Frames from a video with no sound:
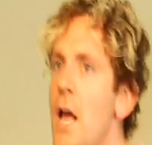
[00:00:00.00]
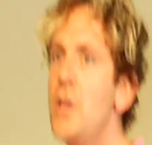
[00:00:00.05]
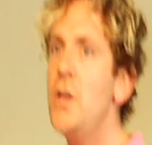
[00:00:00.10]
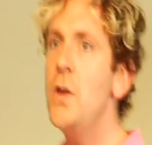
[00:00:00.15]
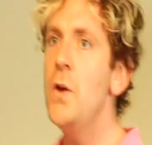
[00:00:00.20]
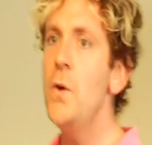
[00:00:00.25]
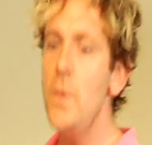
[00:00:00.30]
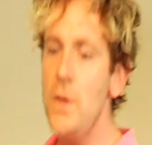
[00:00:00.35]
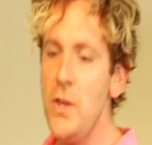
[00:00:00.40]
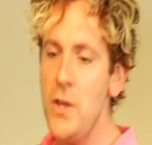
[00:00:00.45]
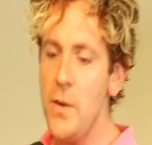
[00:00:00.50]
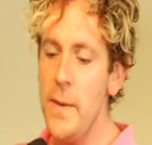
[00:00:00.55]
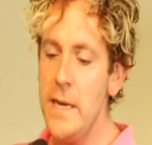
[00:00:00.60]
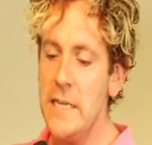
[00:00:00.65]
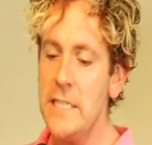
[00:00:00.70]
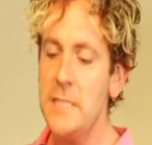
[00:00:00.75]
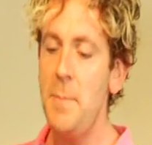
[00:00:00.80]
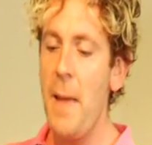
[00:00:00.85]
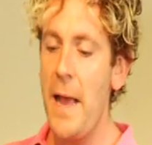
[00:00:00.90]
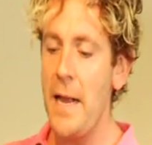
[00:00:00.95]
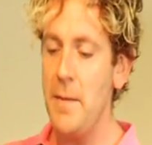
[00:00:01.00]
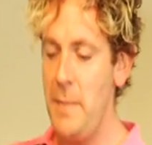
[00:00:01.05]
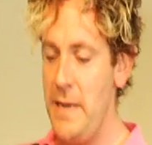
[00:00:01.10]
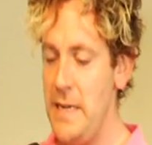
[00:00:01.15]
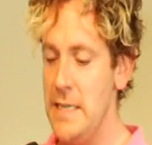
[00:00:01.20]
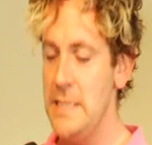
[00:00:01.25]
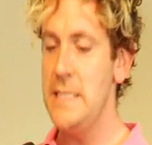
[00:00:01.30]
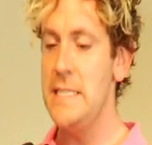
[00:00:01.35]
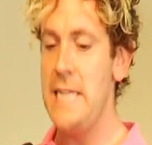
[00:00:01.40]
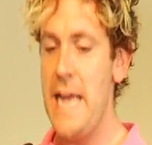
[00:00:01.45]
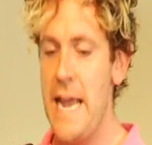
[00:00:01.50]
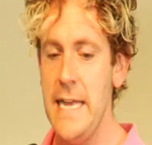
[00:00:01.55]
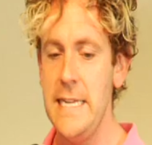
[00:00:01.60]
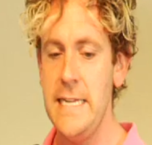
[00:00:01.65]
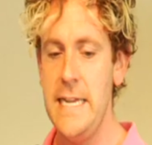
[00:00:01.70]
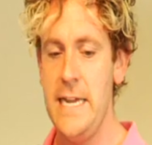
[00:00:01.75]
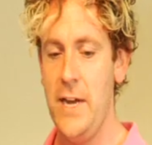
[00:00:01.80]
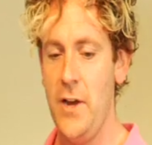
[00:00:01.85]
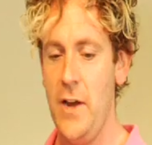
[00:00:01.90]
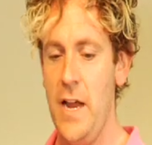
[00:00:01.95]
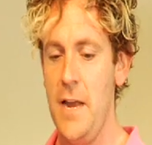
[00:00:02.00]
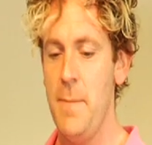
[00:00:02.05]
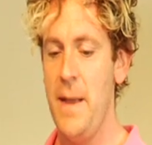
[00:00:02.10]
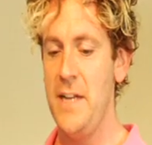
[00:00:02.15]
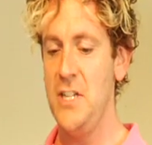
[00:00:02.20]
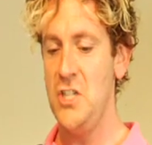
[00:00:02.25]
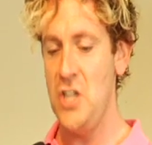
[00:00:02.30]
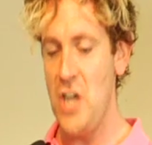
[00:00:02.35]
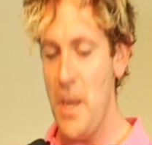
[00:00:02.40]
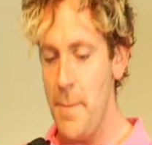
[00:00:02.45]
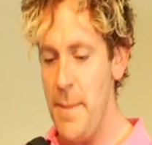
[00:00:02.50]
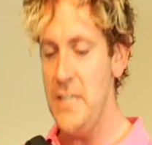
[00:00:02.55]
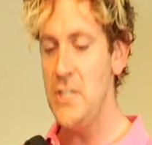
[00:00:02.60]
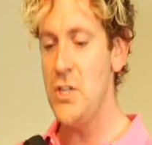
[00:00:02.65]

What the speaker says: You expect me to stand here in my chubby